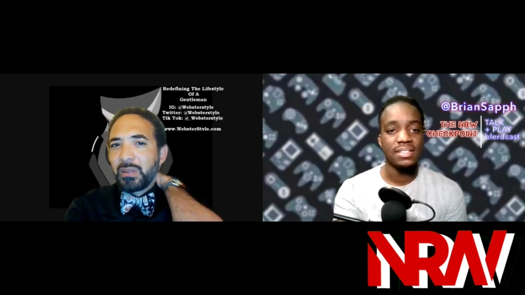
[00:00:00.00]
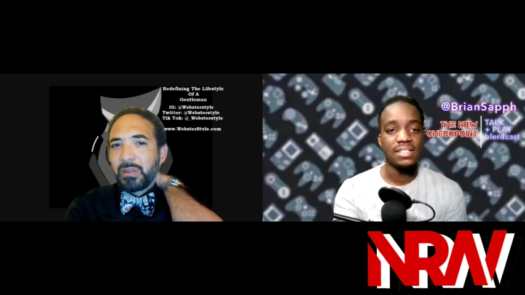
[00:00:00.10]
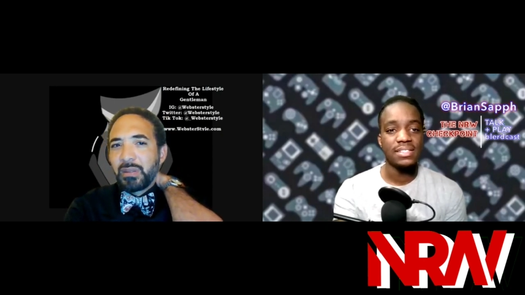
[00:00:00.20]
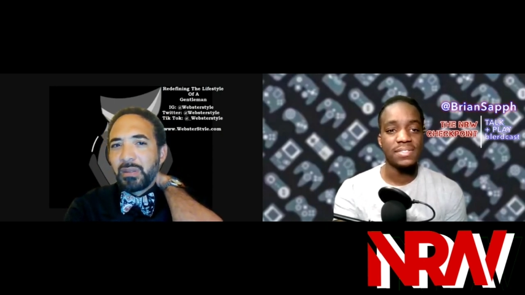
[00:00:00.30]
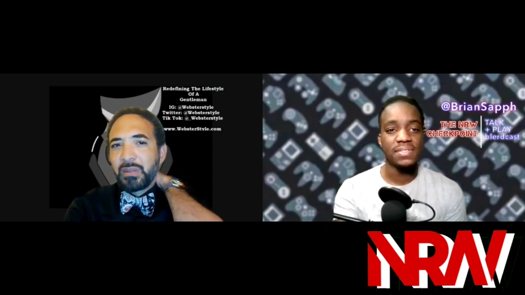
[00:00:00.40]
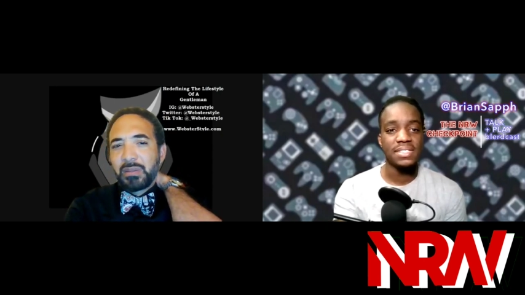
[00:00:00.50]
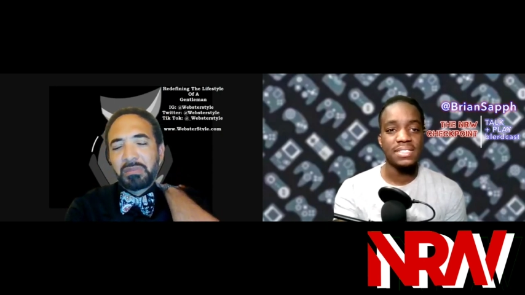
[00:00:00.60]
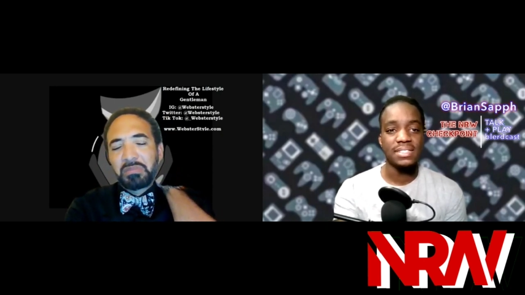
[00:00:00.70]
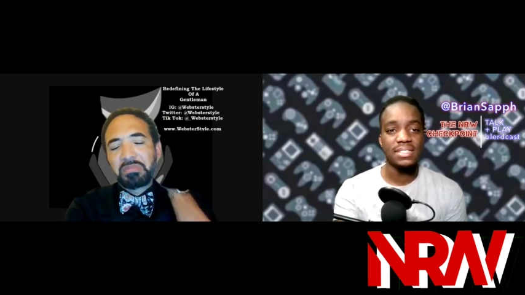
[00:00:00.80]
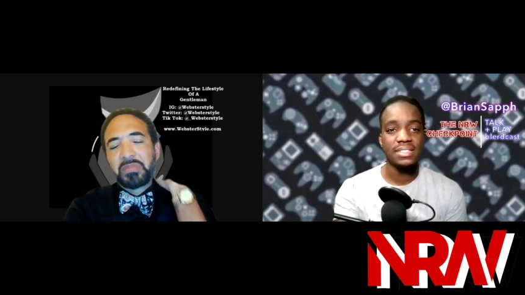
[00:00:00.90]

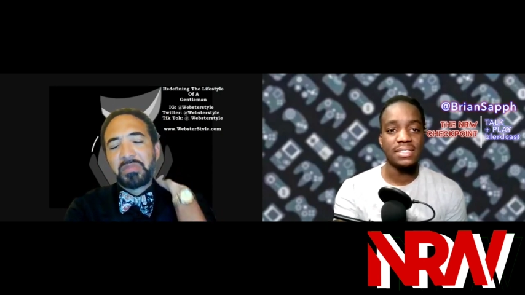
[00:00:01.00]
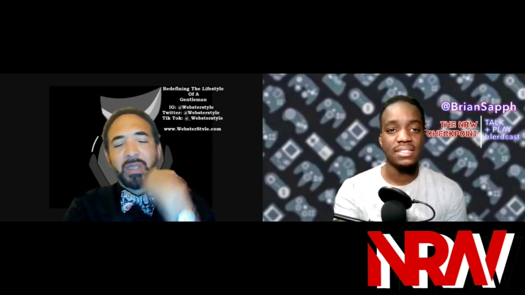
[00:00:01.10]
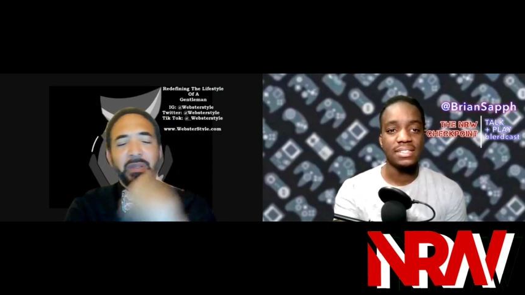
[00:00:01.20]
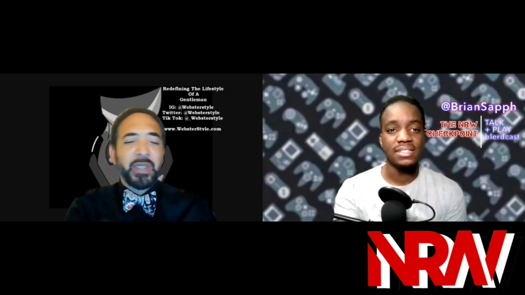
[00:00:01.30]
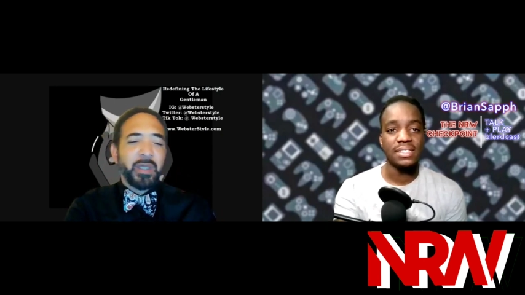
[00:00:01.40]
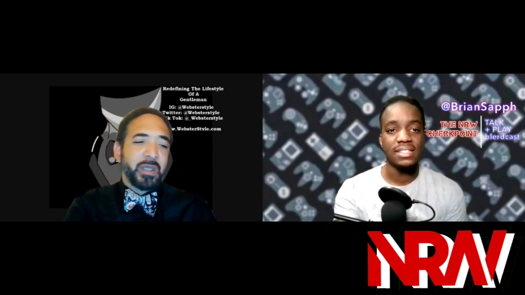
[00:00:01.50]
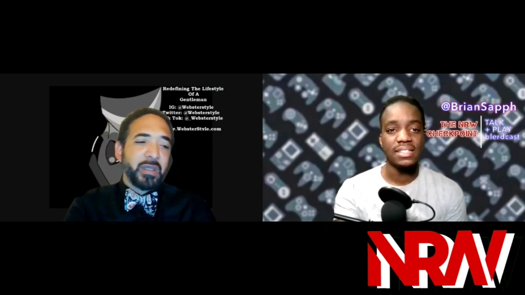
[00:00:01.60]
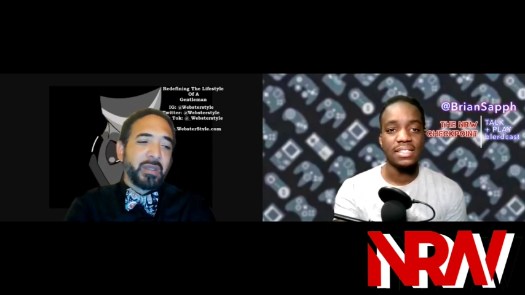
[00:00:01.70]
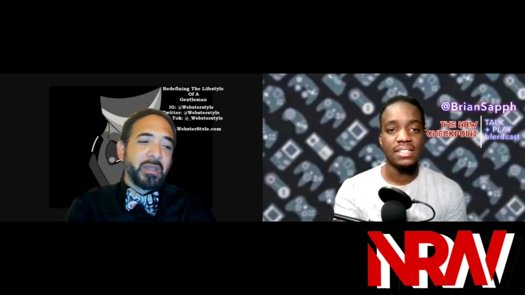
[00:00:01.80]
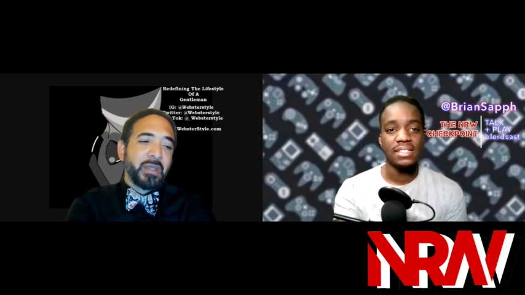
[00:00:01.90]
Speaker 1: interesting. Yeah,
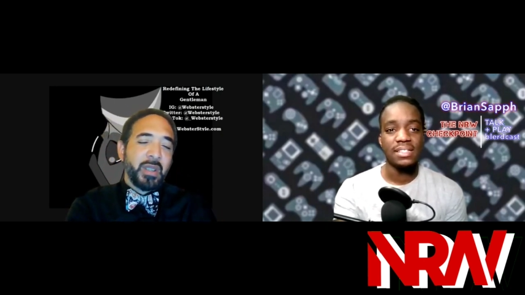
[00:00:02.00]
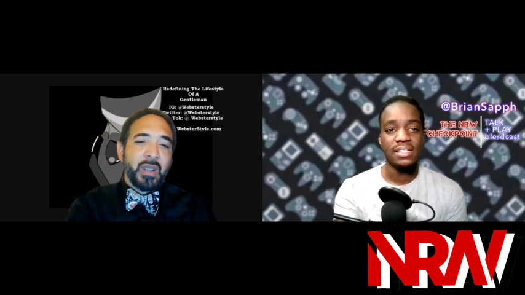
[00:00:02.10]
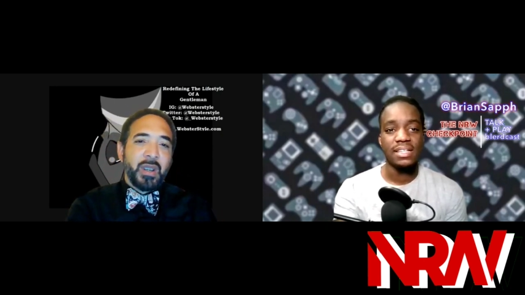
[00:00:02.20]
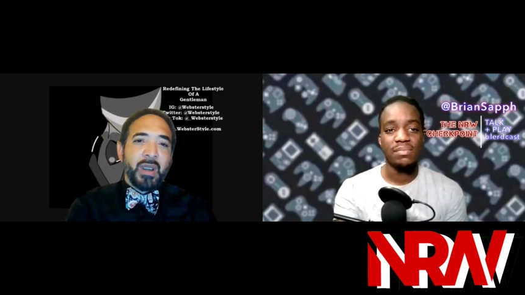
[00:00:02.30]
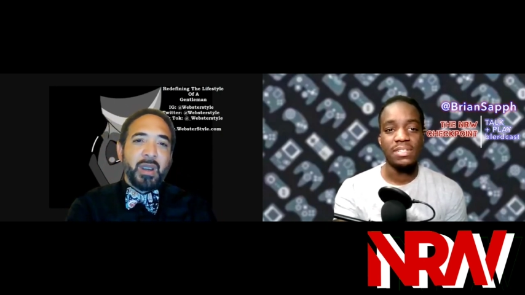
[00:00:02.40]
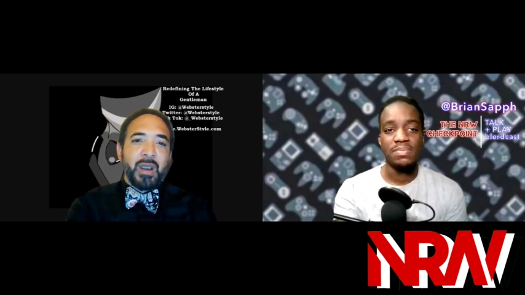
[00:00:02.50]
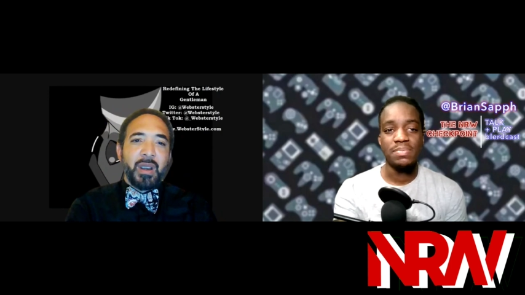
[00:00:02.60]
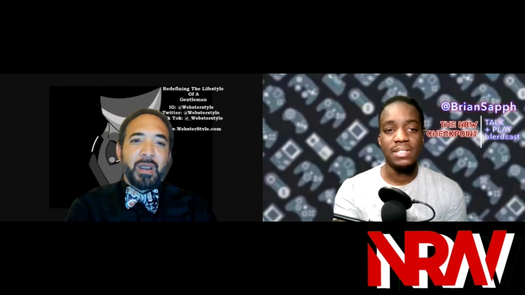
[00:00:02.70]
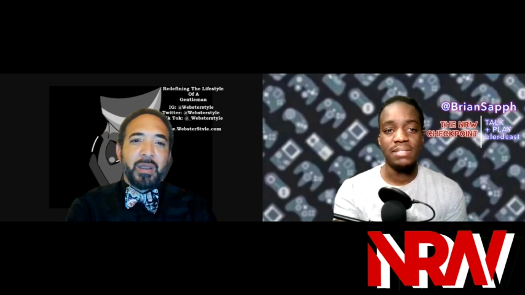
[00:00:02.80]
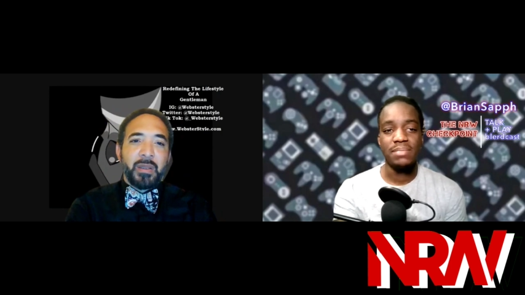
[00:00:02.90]
very. I'm
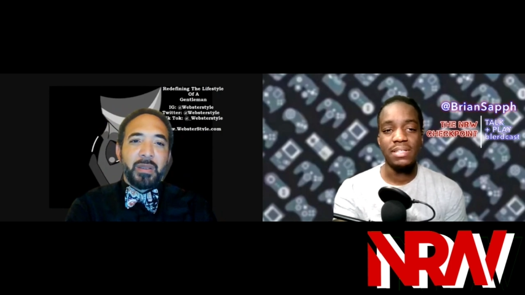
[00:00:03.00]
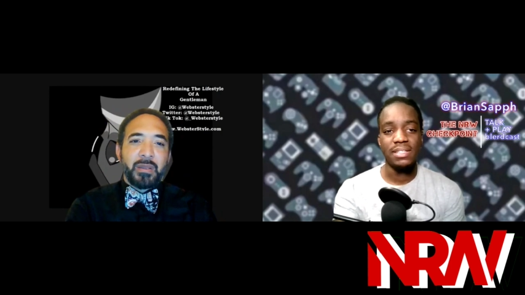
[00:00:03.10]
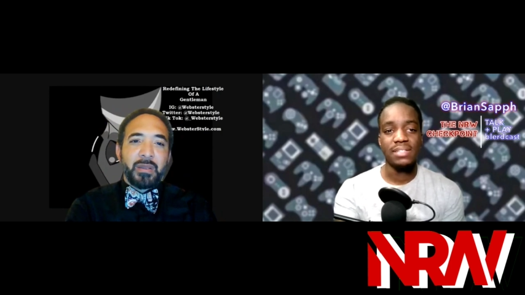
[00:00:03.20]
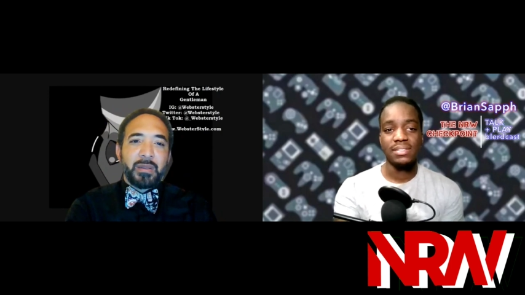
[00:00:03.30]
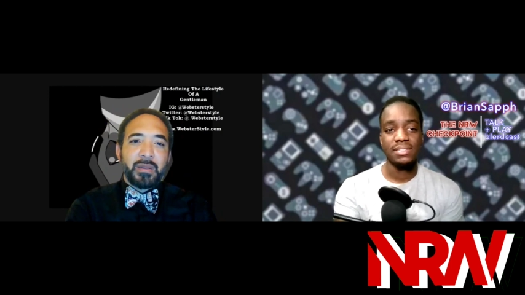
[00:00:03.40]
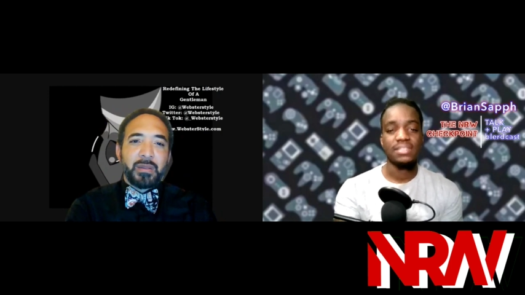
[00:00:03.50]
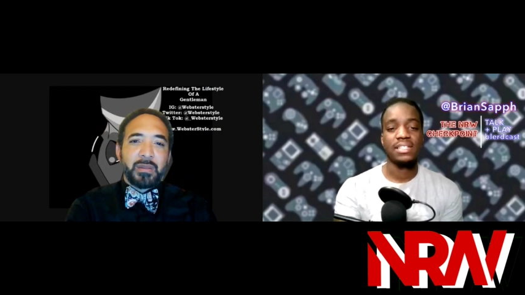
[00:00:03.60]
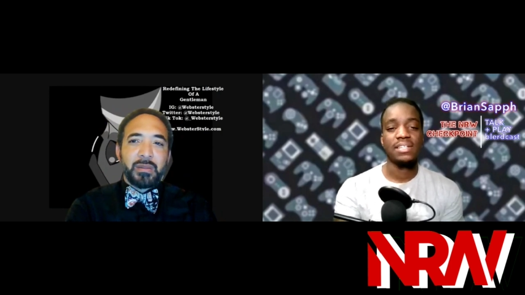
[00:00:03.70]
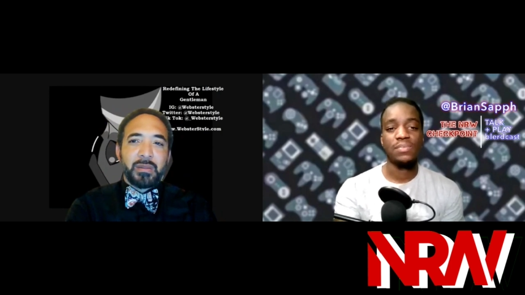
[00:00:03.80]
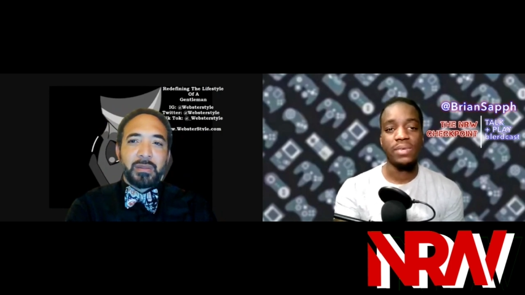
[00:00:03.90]
just putting me
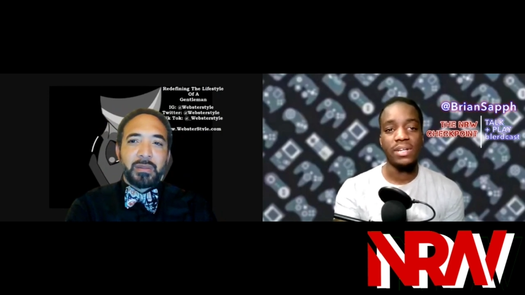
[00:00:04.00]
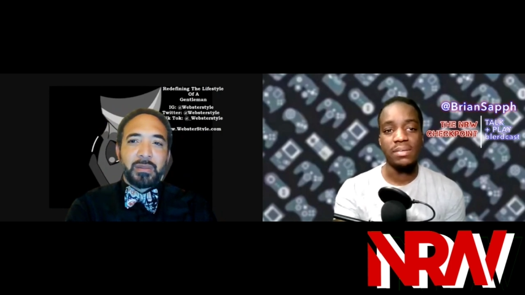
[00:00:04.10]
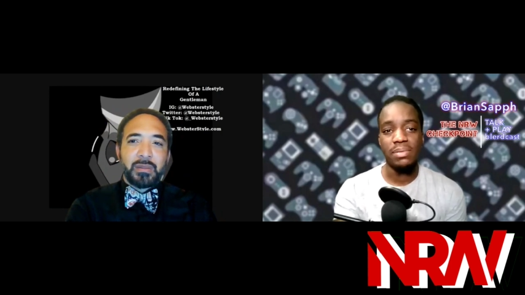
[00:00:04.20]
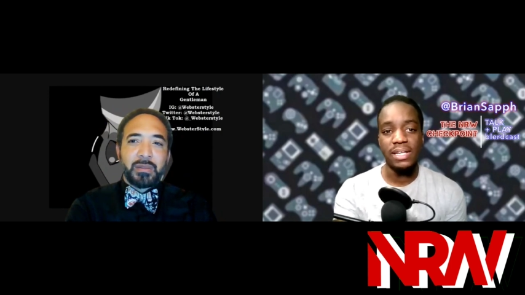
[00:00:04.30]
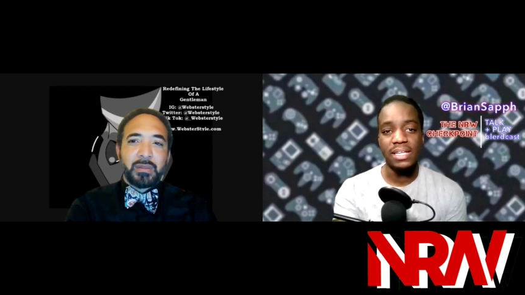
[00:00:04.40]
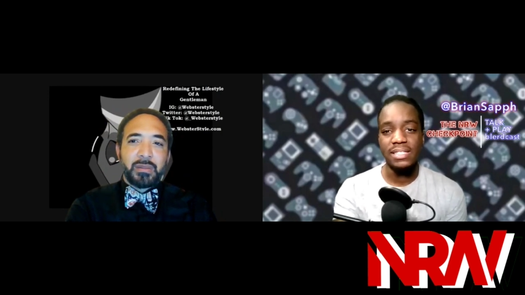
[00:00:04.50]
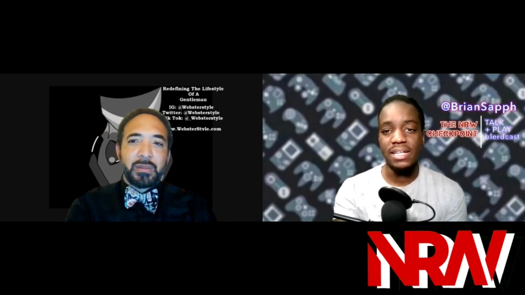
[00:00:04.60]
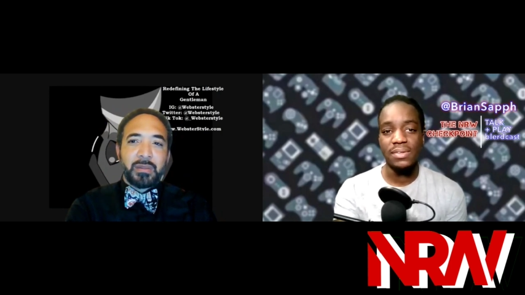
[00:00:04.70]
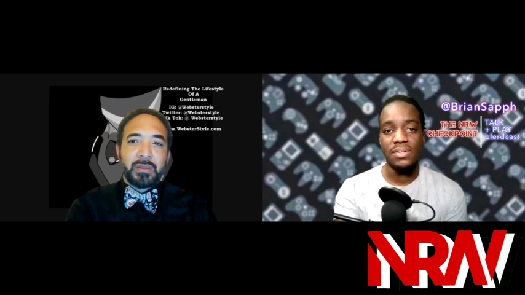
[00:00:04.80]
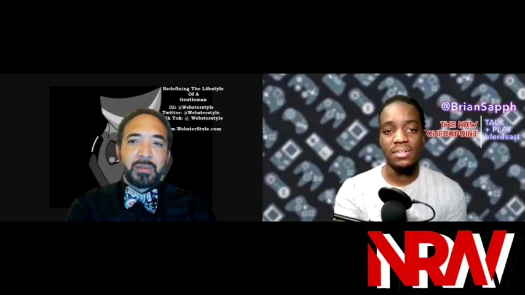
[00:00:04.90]
in a weird place.
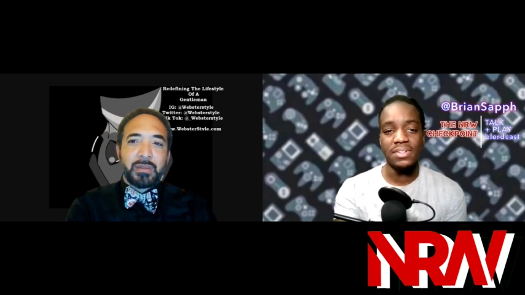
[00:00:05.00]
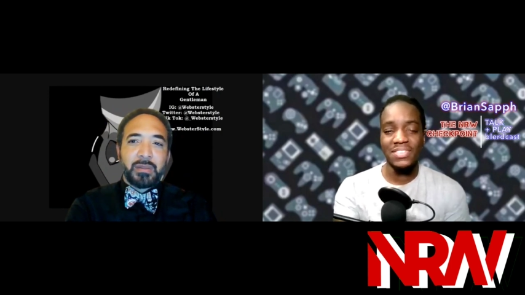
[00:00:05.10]
I don't know